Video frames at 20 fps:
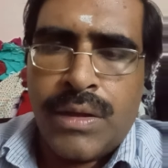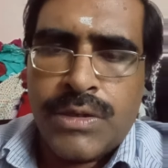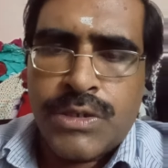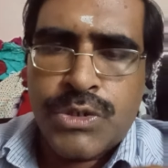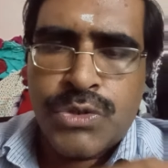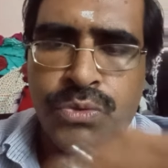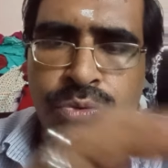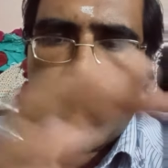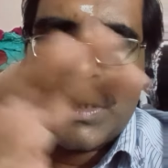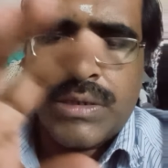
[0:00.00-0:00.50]

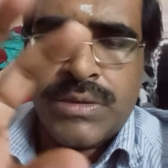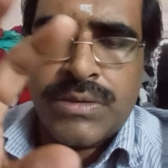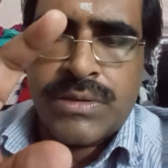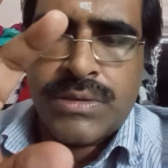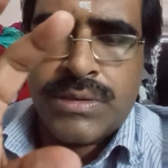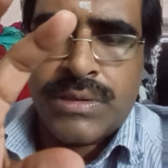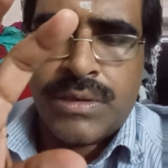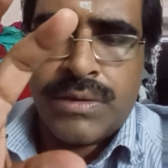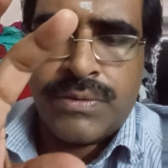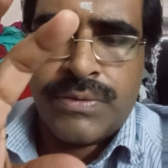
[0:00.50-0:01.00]

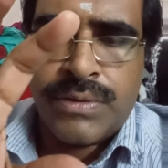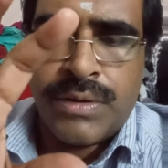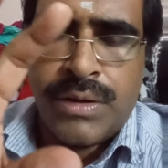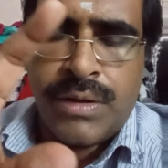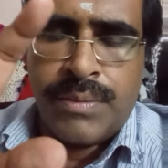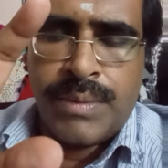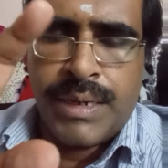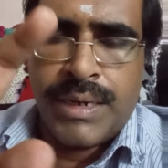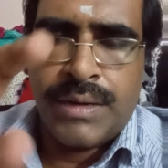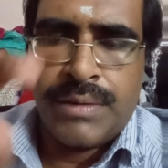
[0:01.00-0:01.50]
students,
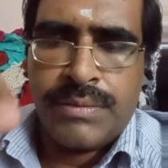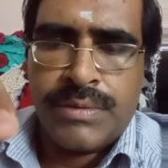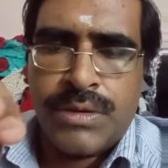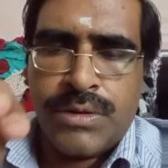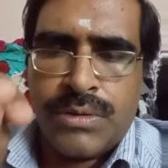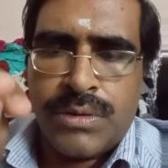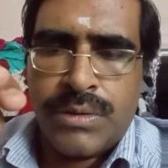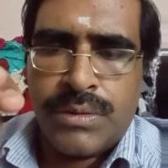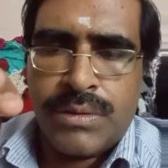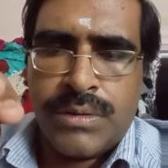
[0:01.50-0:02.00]
I mean,
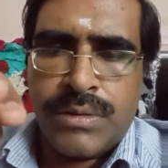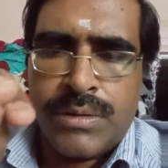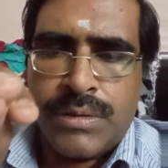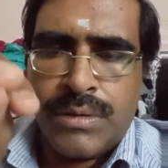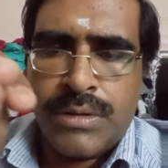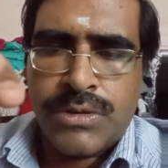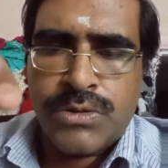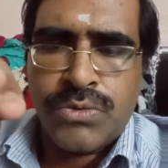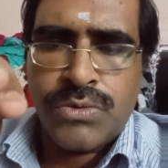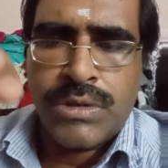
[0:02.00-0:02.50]
the
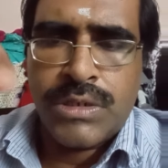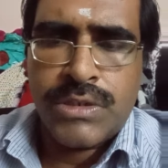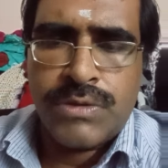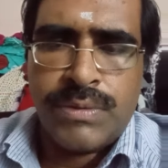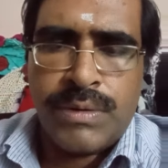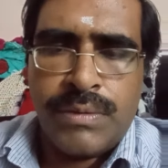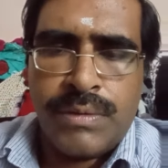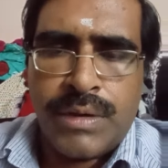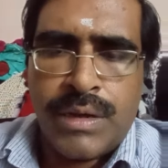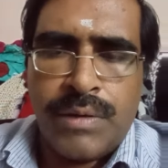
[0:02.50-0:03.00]
students
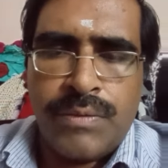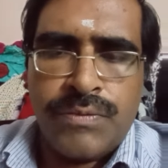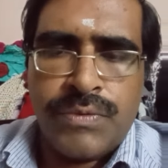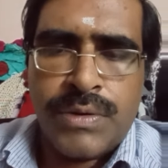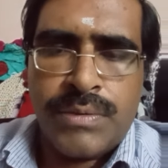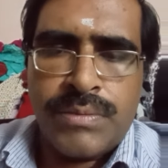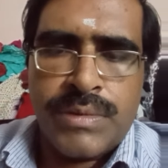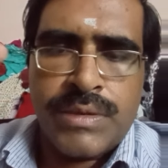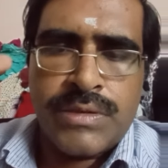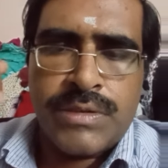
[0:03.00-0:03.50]
will come
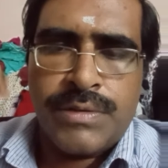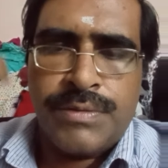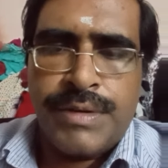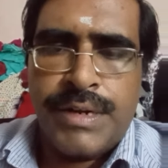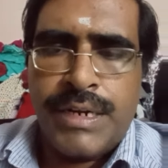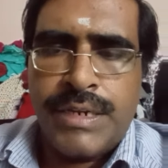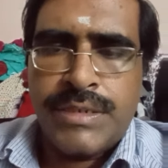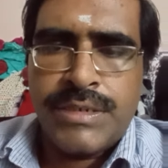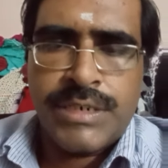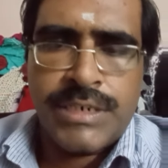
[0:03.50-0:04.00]
from the
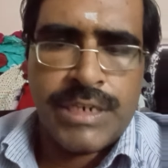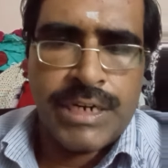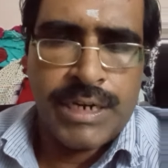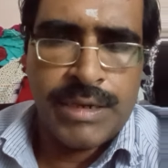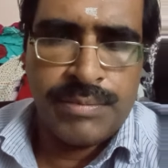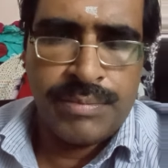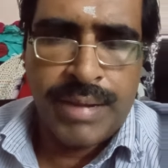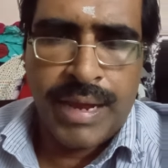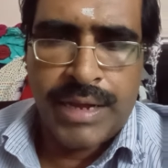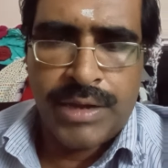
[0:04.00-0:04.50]
civil
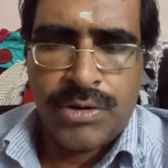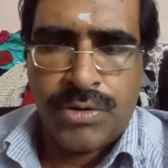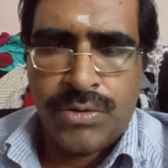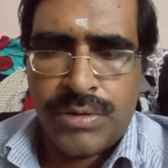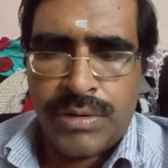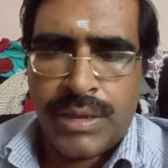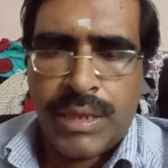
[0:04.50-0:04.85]
engineering background.